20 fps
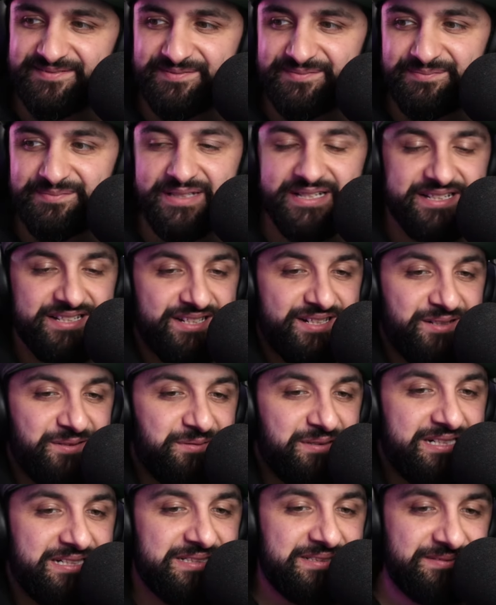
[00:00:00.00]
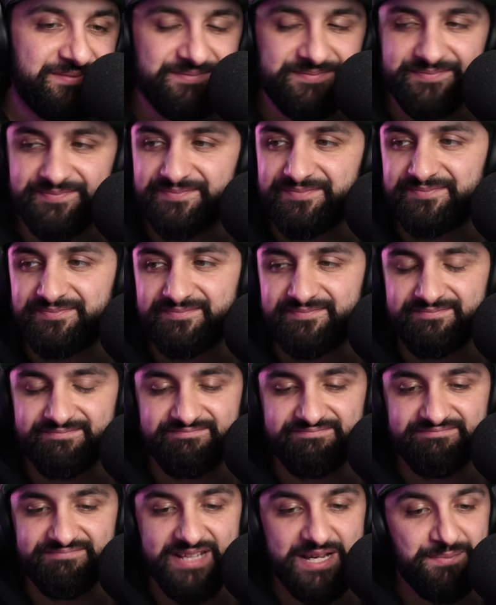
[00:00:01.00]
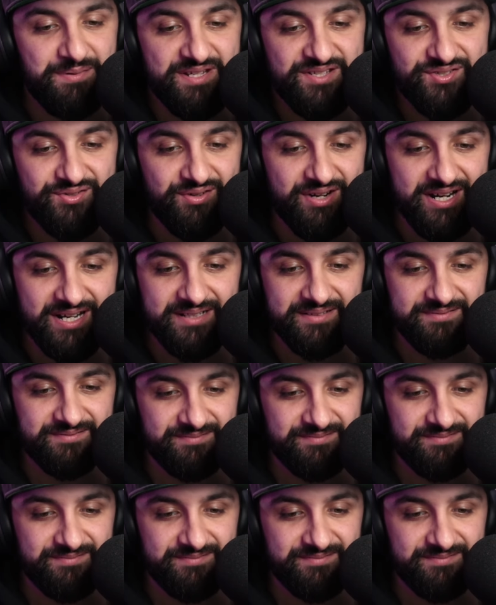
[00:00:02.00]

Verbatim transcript: But you know what? Maybe he's right.